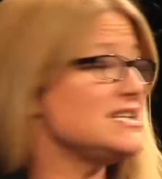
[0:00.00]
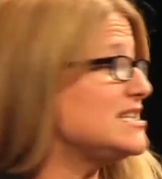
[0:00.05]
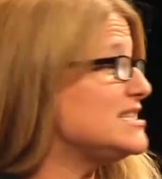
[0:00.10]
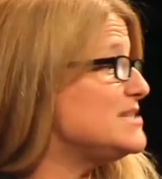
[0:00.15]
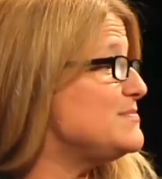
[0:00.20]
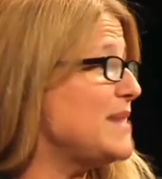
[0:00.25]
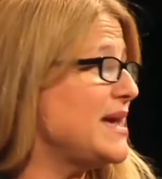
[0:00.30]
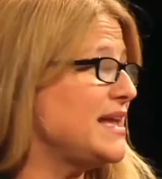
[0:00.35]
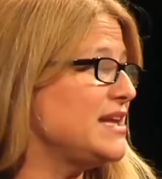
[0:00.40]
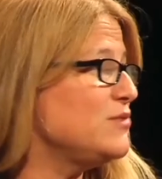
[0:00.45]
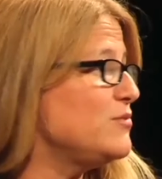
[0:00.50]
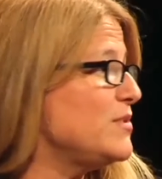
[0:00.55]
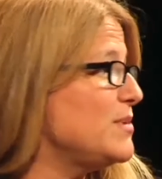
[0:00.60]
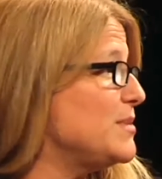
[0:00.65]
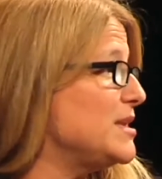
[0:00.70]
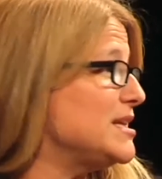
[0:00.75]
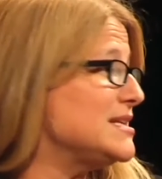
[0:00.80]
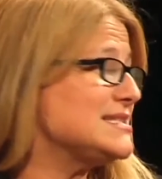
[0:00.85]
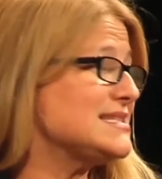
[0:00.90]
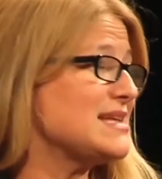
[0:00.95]
Hispanic
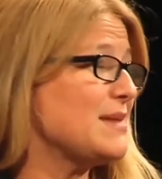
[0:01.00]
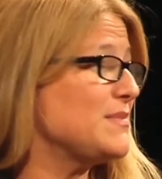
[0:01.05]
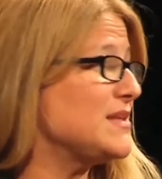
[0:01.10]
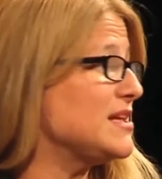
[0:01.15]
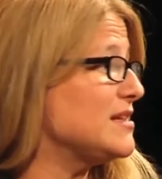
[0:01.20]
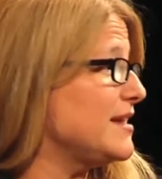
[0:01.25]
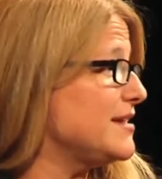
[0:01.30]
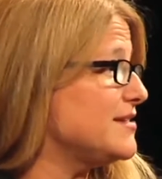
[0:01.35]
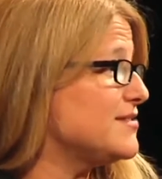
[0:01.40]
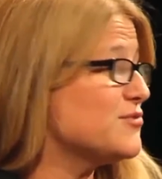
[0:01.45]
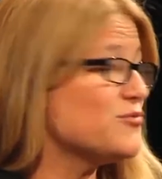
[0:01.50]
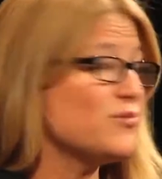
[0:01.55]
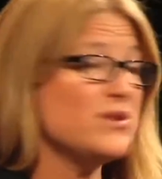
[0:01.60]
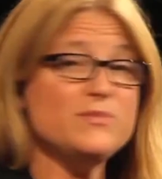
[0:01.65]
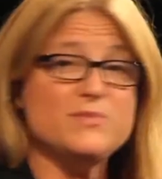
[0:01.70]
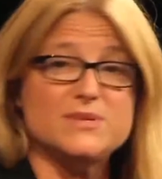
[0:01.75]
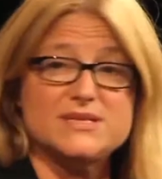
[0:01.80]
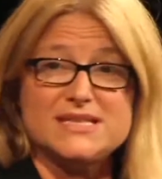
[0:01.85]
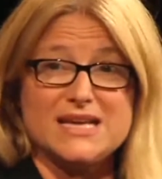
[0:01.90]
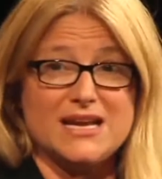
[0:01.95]
women, it's something like
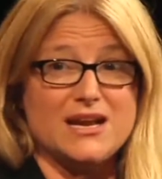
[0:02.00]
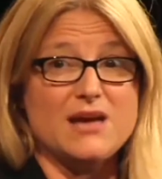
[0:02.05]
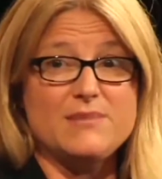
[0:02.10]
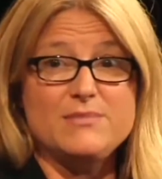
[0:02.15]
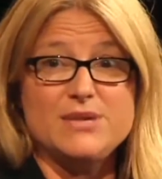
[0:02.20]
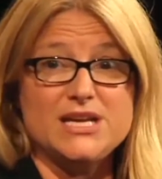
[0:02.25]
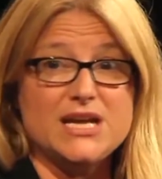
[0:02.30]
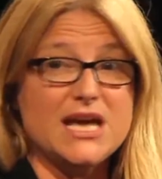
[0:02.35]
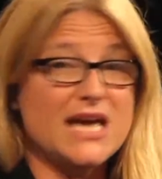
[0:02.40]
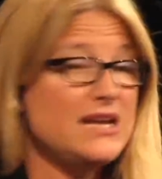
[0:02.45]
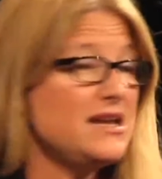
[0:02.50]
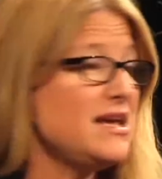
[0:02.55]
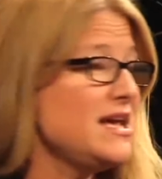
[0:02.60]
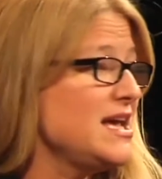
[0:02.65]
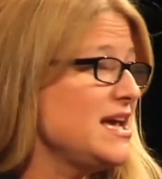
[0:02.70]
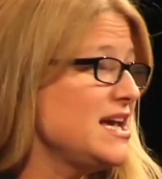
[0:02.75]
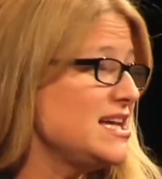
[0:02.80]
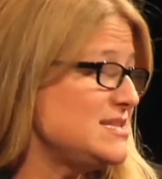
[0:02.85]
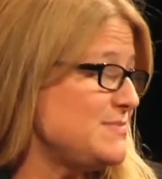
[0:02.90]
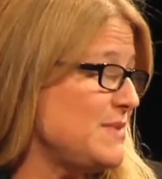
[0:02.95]
3%. I mean, and
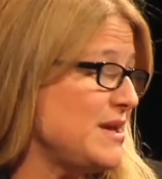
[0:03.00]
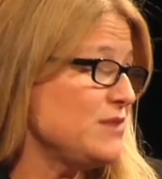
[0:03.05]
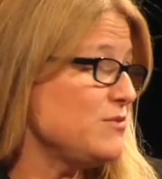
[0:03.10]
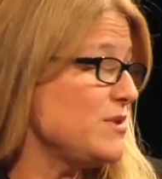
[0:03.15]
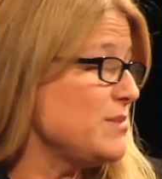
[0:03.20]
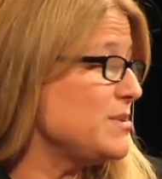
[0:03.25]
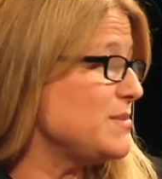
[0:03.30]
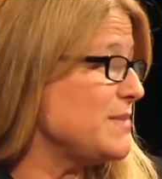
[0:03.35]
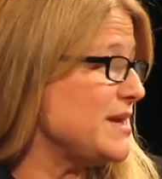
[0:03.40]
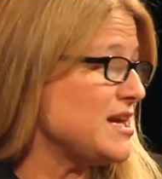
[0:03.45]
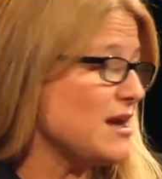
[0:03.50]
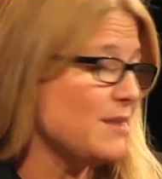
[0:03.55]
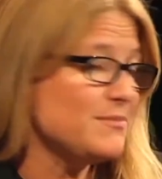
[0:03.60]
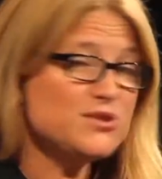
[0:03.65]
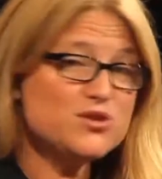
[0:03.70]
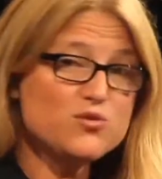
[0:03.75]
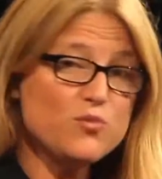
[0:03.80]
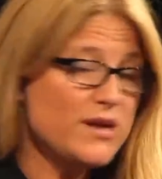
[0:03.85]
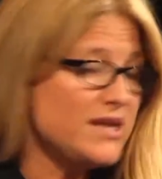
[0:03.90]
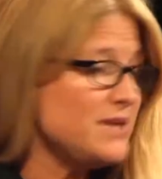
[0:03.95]
Hispanic women make
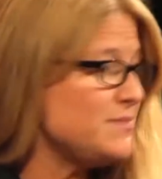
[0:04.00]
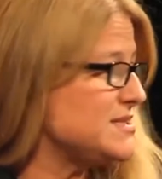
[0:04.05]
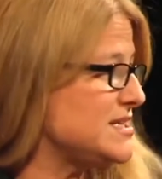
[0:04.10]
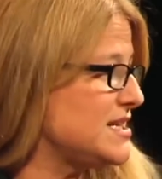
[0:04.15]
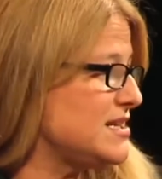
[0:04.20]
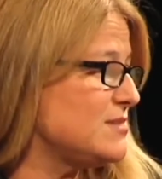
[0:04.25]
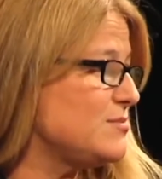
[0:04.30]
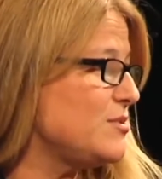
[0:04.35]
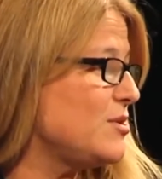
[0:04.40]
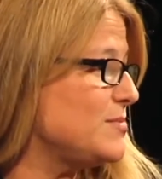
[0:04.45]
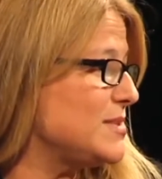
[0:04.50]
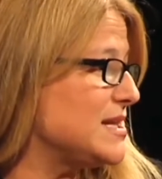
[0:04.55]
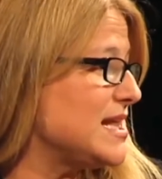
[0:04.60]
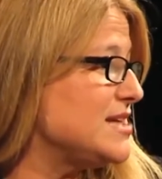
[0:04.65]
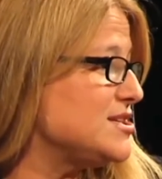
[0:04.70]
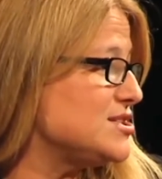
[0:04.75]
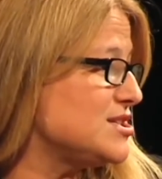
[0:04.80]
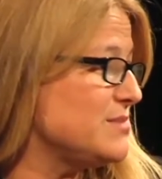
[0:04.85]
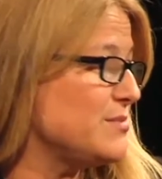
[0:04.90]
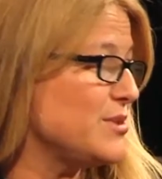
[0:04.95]
up 20% of the
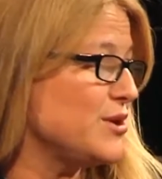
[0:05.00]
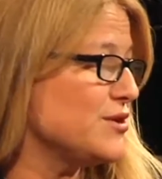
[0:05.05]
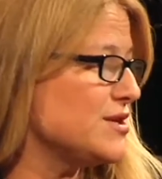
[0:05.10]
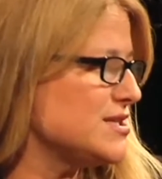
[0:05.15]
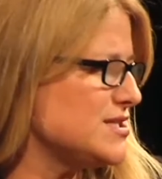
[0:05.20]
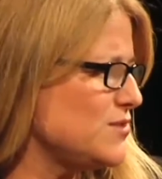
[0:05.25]
population in America.